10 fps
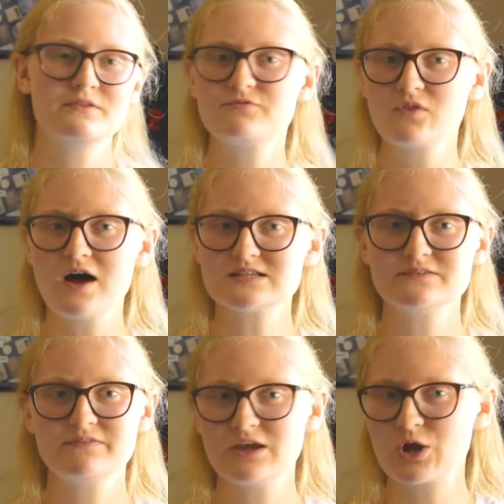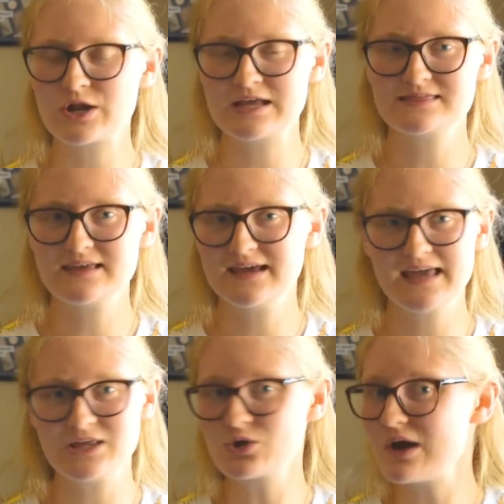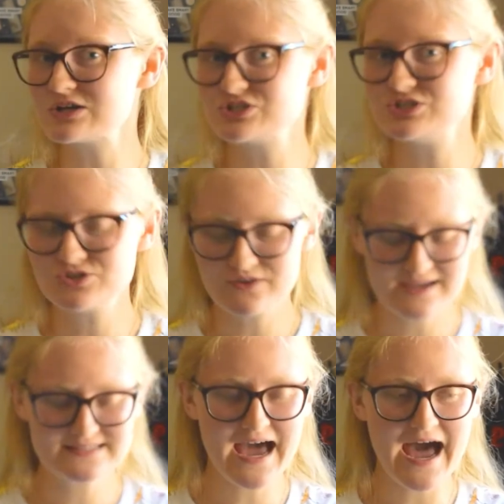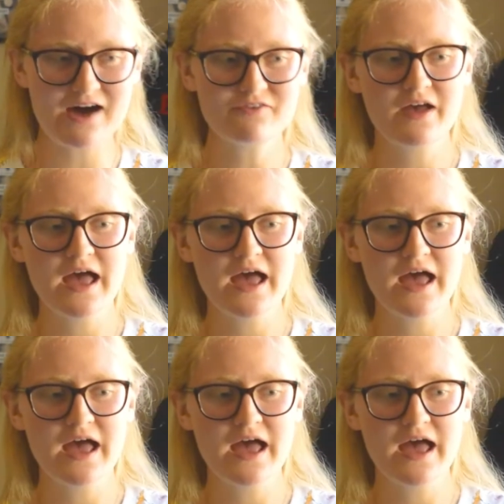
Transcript: philosophy or any questions you guys have.